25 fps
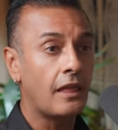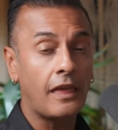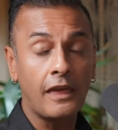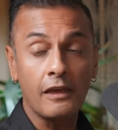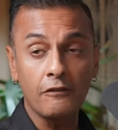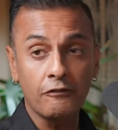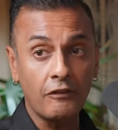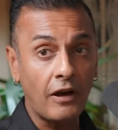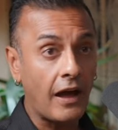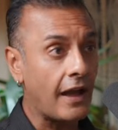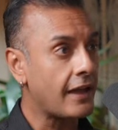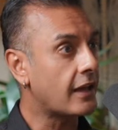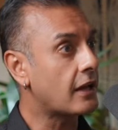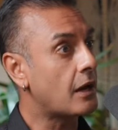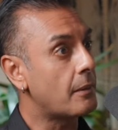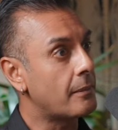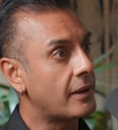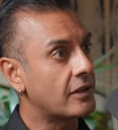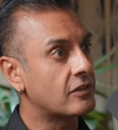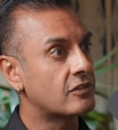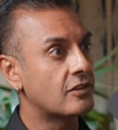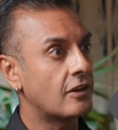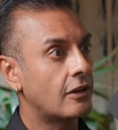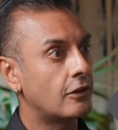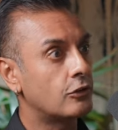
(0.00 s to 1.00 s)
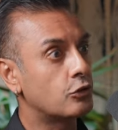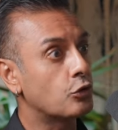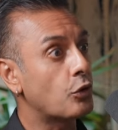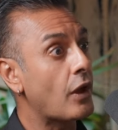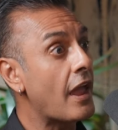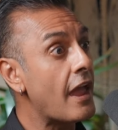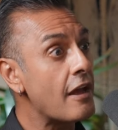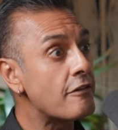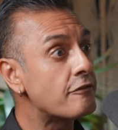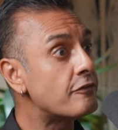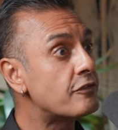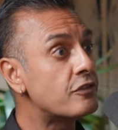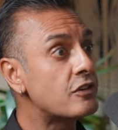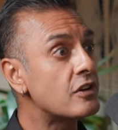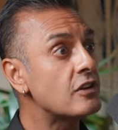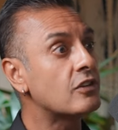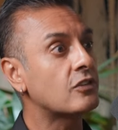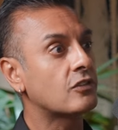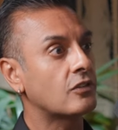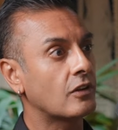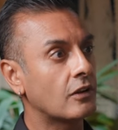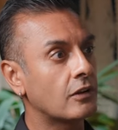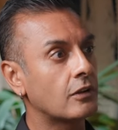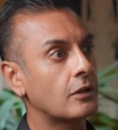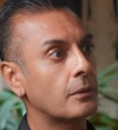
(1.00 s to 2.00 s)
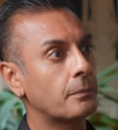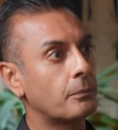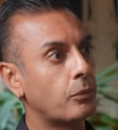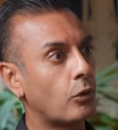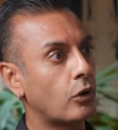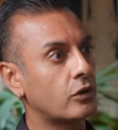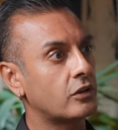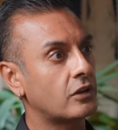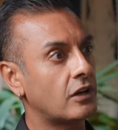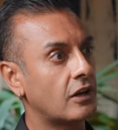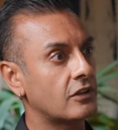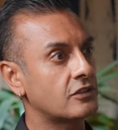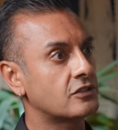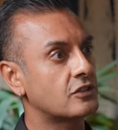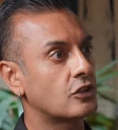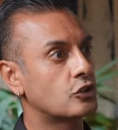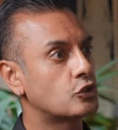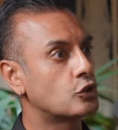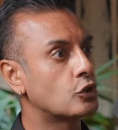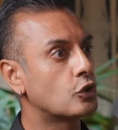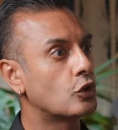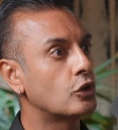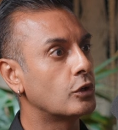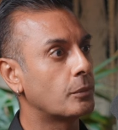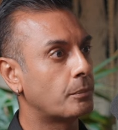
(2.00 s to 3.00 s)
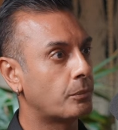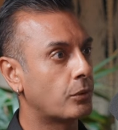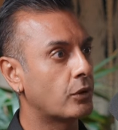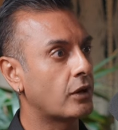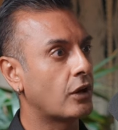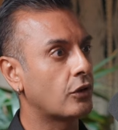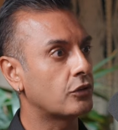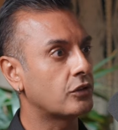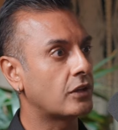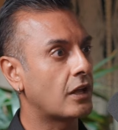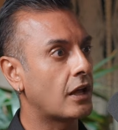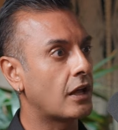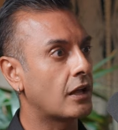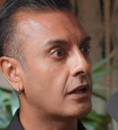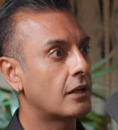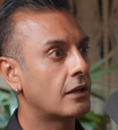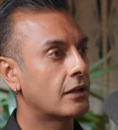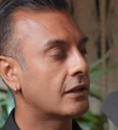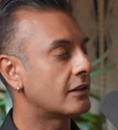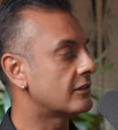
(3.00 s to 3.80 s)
if I come and tell you every single podcast that you're going to put out there